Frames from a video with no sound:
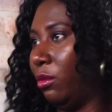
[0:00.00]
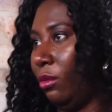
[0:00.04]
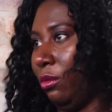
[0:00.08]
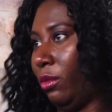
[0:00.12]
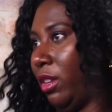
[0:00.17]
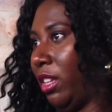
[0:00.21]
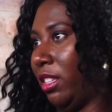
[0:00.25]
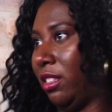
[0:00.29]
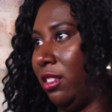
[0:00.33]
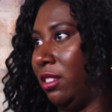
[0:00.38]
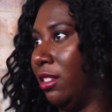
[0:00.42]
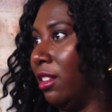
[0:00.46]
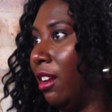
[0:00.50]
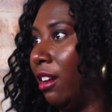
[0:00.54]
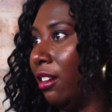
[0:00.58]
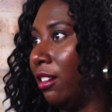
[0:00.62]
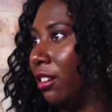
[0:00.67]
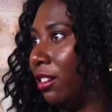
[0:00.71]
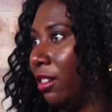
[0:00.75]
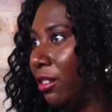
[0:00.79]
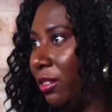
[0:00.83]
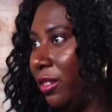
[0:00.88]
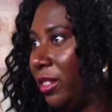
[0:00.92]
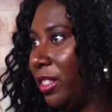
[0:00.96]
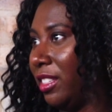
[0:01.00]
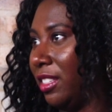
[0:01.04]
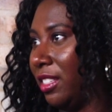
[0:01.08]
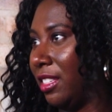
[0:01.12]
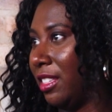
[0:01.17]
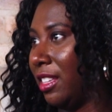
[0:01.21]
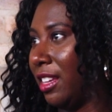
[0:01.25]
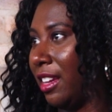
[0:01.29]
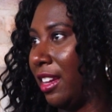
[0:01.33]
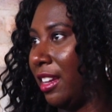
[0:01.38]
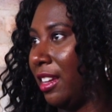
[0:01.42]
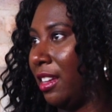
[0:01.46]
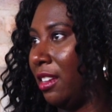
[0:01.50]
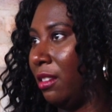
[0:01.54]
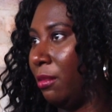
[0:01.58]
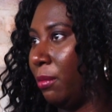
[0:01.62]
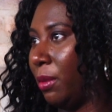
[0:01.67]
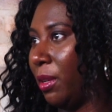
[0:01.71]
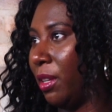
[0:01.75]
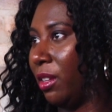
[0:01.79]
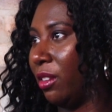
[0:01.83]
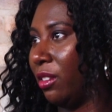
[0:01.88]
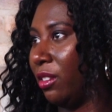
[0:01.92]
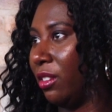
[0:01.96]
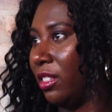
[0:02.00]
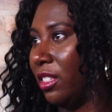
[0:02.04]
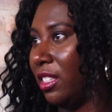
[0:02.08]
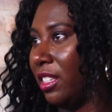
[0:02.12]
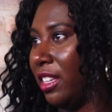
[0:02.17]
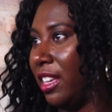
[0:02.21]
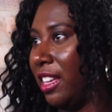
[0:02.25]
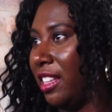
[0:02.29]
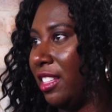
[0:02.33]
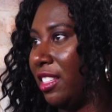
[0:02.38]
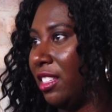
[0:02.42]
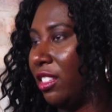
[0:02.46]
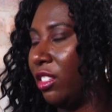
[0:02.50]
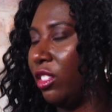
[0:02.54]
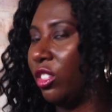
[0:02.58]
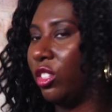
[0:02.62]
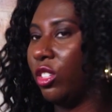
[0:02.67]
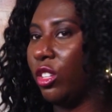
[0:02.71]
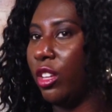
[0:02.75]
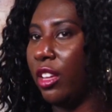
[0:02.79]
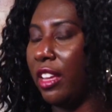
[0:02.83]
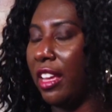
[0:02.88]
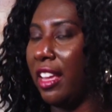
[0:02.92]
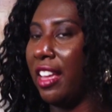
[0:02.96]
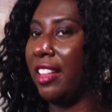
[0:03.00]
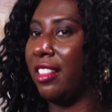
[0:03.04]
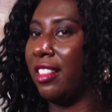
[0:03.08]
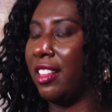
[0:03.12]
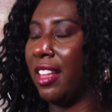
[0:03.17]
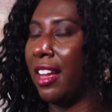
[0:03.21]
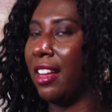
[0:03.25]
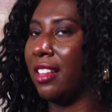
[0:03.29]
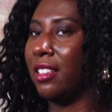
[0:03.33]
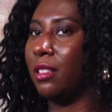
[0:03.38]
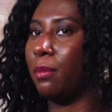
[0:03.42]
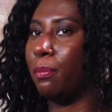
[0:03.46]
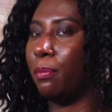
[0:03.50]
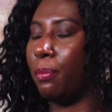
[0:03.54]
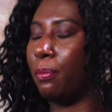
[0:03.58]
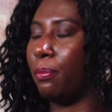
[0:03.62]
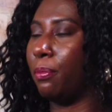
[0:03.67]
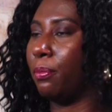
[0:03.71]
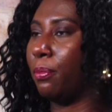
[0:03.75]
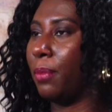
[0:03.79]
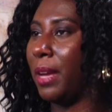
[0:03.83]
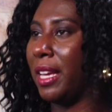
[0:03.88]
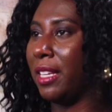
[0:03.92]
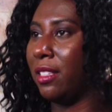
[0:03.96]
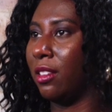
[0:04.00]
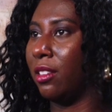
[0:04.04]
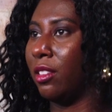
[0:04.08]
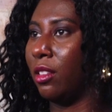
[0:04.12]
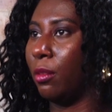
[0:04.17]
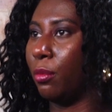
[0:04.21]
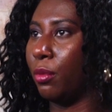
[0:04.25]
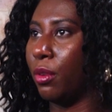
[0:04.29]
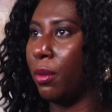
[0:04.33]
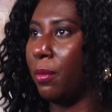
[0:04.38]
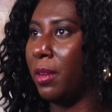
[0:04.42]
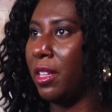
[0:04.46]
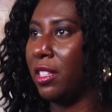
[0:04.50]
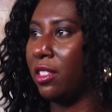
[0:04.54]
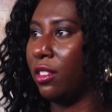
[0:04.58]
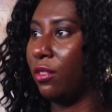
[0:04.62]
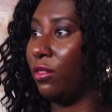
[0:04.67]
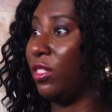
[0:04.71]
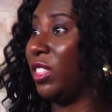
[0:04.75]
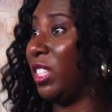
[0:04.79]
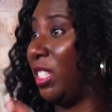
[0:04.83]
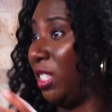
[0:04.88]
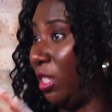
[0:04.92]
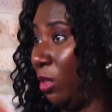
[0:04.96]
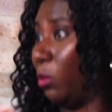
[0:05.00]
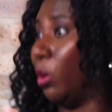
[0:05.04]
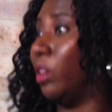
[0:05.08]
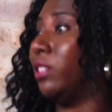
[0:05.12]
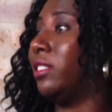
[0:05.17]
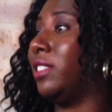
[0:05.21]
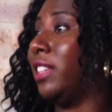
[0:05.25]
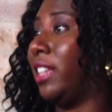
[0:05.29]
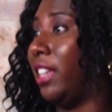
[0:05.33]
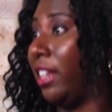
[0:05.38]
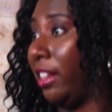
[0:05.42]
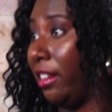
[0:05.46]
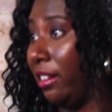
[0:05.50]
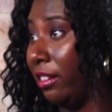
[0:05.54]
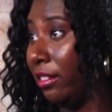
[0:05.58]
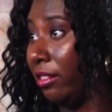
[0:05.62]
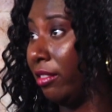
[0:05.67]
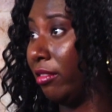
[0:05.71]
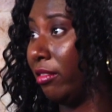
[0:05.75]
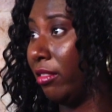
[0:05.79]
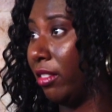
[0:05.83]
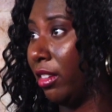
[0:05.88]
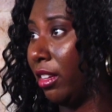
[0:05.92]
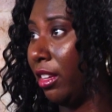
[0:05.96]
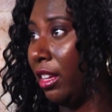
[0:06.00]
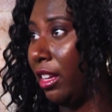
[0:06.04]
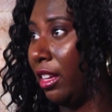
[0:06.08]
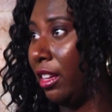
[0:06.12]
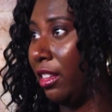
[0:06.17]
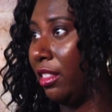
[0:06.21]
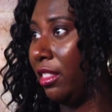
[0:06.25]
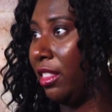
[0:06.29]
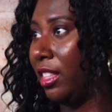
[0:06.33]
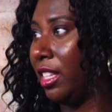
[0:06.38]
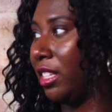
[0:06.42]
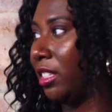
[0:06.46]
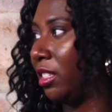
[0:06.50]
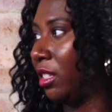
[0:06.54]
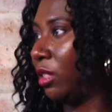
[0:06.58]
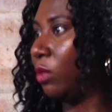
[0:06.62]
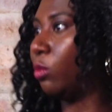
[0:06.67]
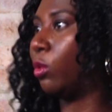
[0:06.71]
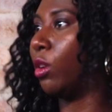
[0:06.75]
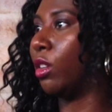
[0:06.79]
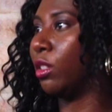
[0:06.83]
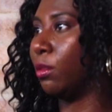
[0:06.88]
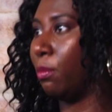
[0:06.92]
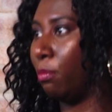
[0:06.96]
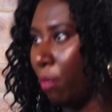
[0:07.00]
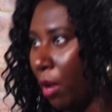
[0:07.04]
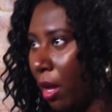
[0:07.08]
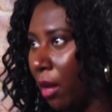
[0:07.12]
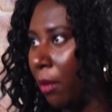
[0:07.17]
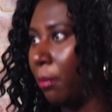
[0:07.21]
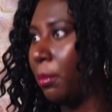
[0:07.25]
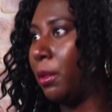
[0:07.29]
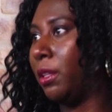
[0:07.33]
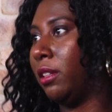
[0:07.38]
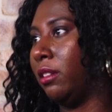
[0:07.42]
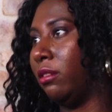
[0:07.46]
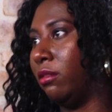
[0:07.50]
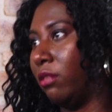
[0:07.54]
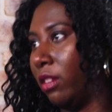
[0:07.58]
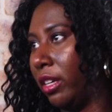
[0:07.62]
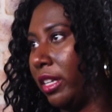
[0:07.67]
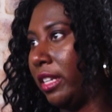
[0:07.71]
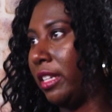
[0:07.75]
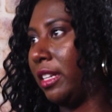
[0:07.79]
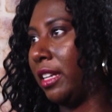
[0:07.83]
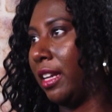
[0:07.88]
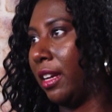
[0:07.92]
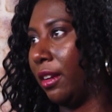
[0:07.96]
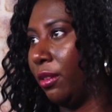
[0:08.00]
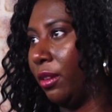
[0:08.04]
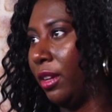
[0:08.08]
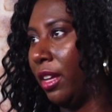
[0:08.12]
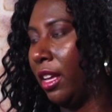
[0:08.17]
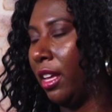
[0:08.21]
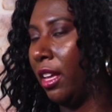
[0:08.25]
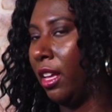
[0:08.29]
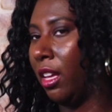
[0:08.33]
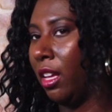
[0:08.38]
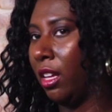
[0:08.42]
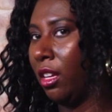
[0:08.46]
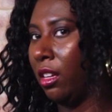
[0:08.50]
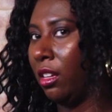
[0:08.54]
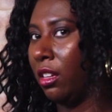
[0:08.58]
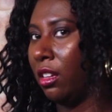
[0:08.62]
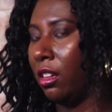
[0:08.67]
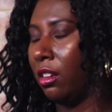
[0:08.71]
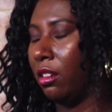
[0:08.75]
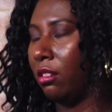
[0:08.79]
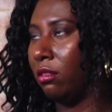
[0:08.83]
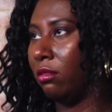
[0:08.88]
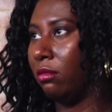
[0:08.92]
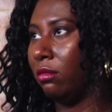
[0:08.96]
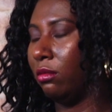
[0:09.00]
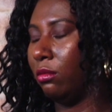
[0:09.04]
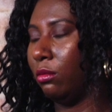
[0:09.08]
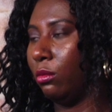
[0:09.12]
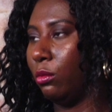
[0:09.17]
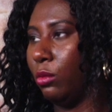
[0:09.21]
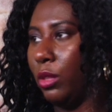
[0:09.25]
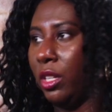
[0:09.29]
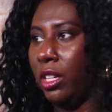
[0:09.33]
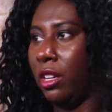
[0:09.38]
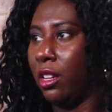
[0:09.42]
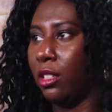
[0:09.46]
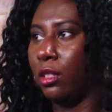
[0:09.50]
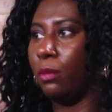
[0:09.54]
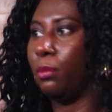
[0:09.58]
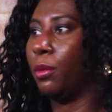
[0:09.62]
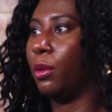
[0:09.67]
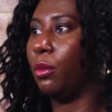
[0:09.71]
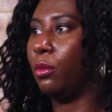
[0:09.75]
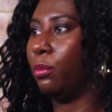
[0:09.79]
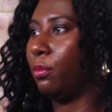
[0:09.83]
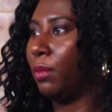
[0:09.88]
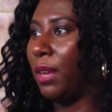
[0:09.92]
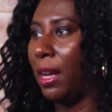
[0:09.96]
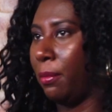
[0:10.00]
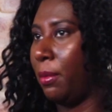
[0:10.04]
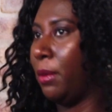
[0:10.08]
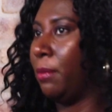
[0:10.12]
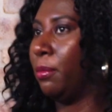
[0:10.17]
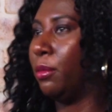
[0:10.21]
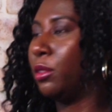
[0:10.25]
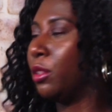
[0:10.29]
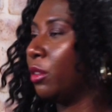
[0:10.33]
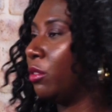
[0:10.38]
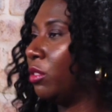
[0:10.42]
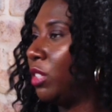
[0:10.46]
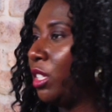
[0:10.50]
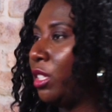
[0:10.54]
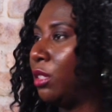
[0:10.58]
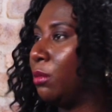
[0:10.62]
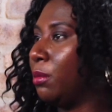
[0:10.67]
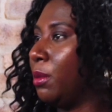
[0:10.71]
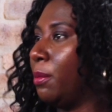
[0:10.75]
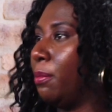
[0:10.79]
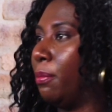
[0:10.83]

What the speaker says: it's not going to stay, because that's based on the premise of this is what's in. This is what's popular right now. We're not. Black people don't need to be